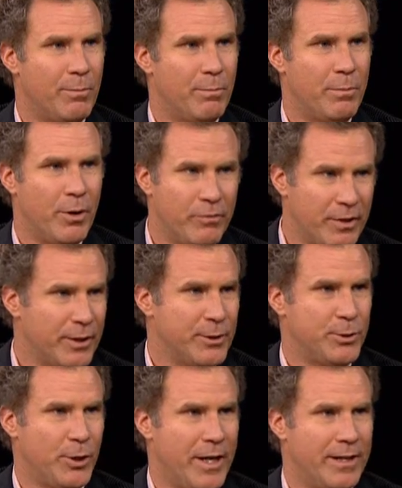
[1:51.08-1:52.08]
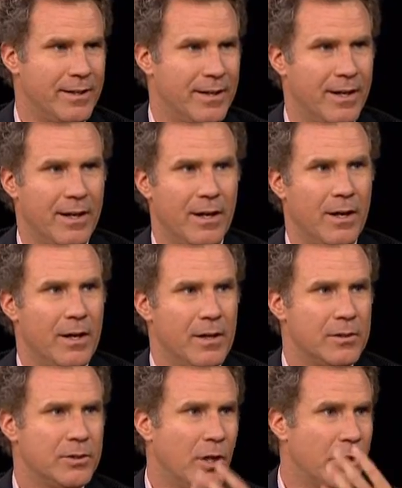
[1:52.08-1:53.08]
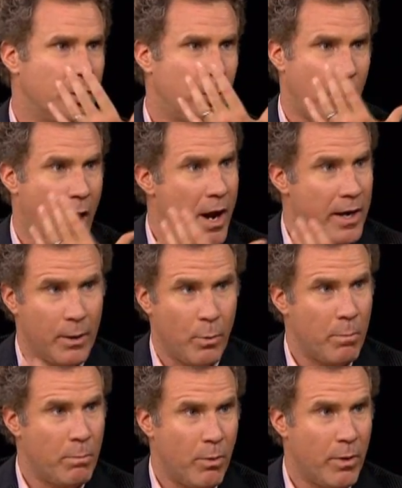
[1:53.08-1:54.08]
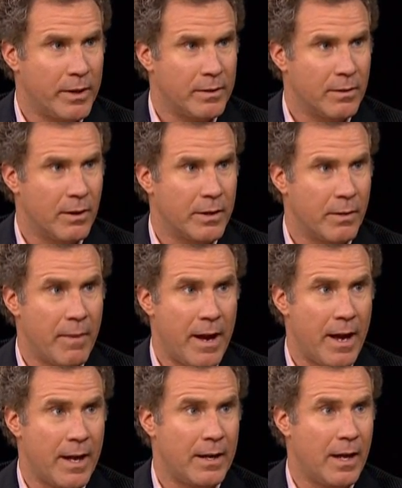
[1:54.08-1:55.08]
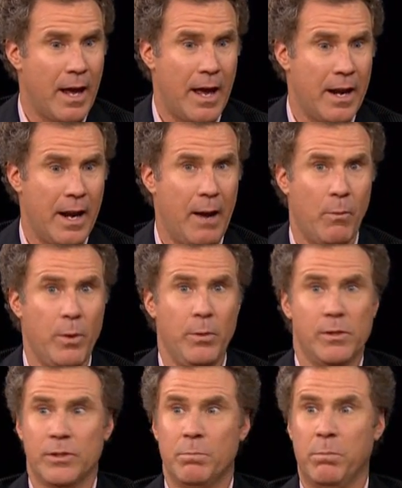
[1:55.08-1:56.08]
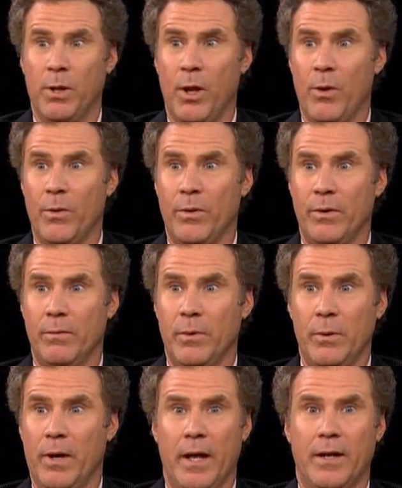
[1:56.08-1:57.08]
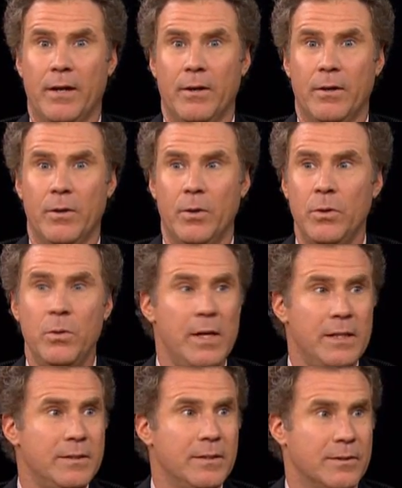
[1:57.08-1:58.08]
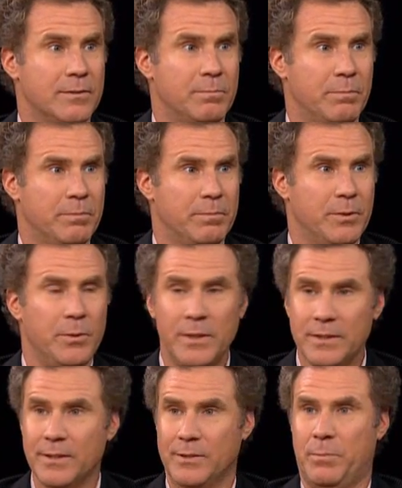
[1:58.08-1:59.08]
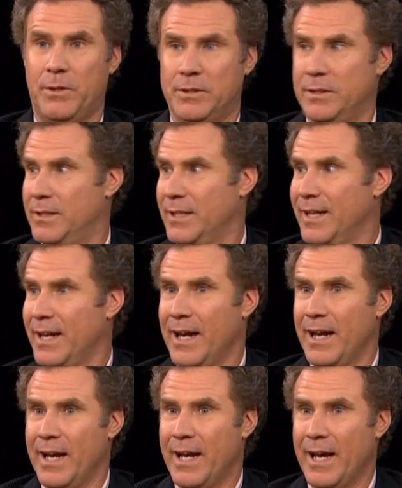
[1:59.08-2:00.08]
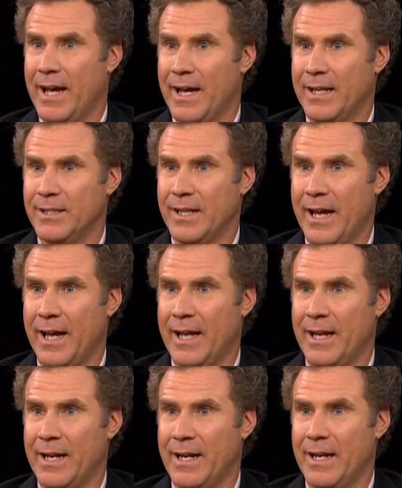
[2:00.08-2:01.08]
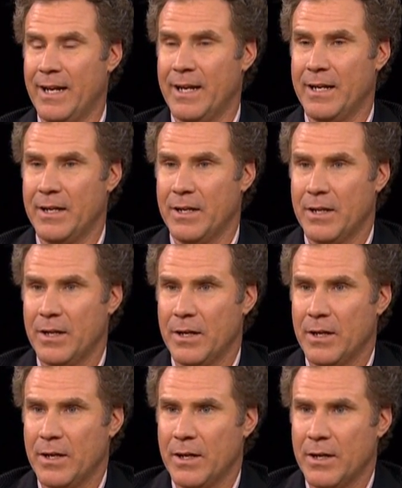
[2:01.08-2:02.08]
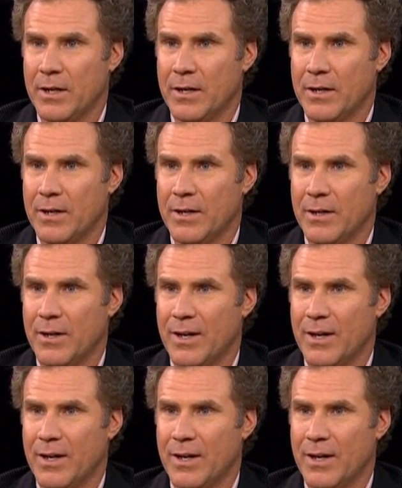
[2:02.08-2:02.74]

know, perfectly straight. Right. Started crying at one point on command, and, and we were just blown. We were like, "Who is this? Who is this person?" Wow. And, and Did you think this was a great audition?